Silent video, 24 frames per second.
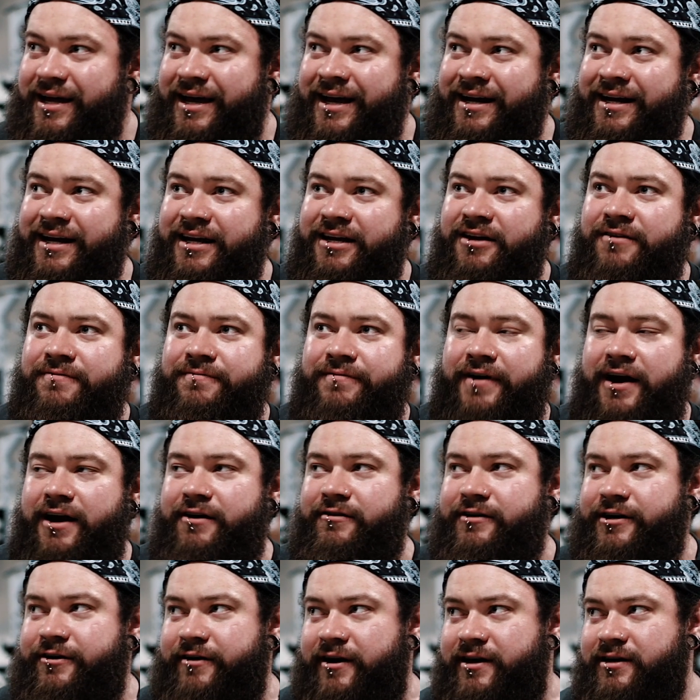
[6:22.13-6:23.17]
it can
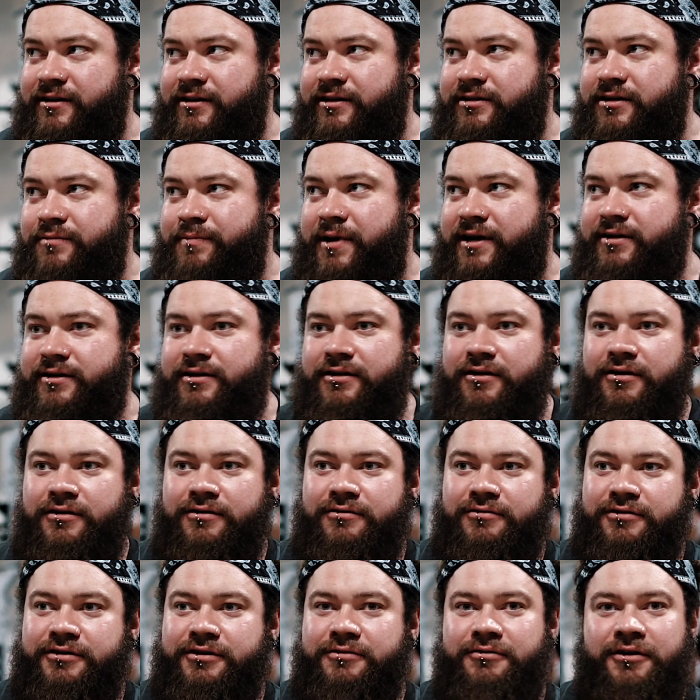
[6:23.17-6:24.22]
vary greatly depending
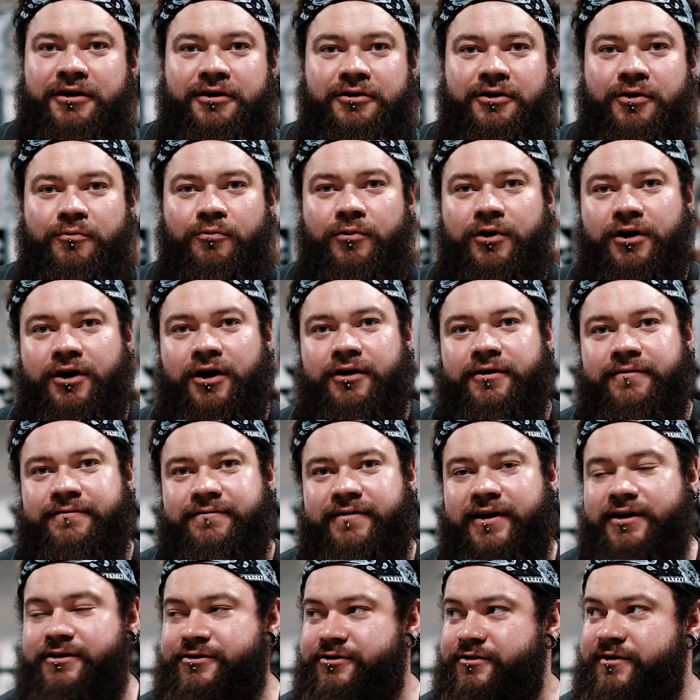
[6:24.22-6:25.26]
on what kind of
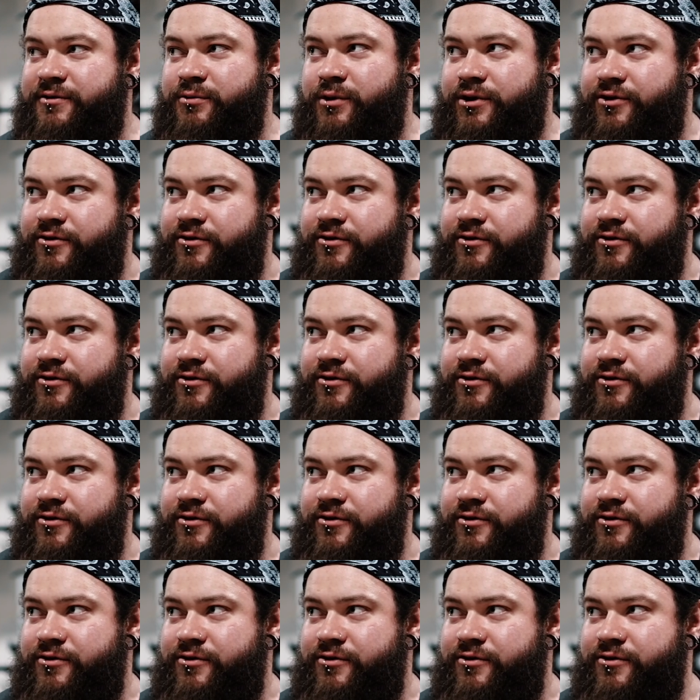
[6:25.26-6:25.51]
phase you're in with